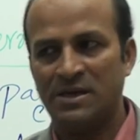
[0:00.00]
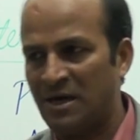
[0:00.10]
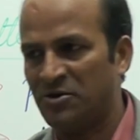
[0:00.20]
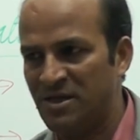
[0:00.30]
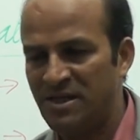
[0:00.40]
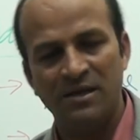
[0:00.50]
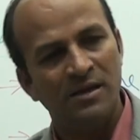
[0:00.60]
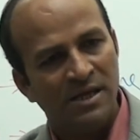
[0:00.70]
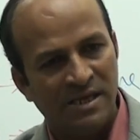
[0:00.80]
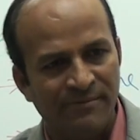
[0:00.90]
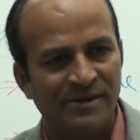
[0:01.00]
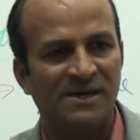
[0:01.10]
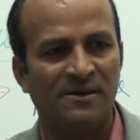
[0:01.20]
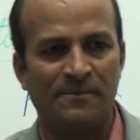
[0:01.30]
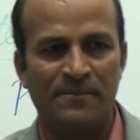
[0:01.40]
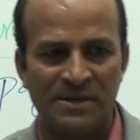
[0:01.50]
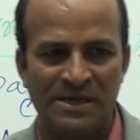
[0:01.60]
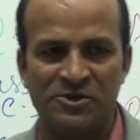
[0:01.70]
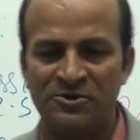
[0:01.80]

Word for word: Not only there, even in a day